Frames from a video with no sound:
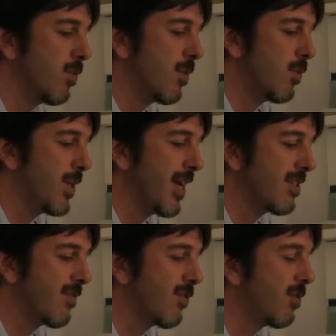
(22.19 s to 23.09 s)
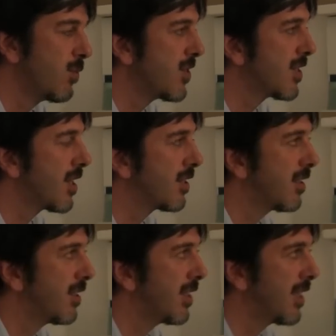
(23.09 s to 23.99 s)
We as a firm, we started
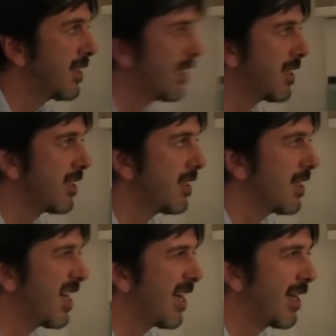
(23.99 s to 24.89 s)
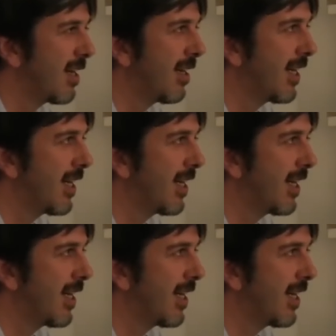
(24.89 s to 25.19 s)
in 1999,